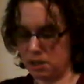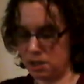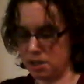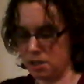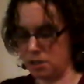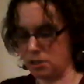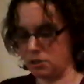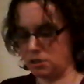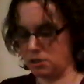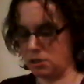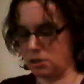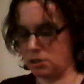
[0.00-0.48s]

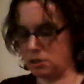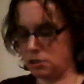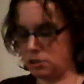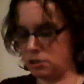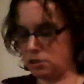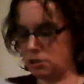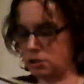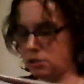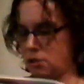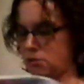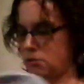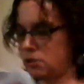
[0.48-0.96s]
is
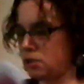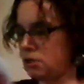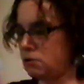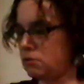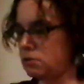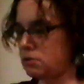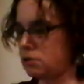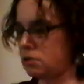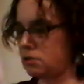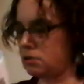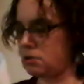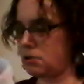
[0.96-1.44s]
so
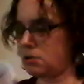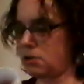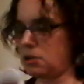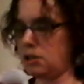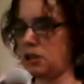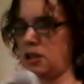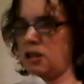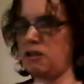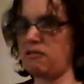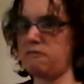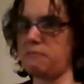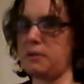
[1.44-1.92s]
cute.
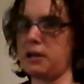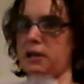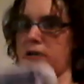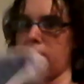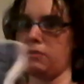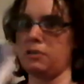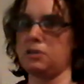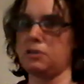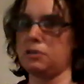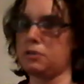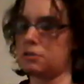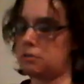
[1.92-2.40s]
Love
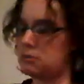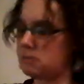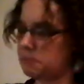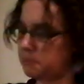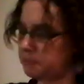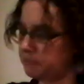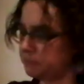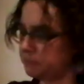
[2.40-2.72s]
penguins.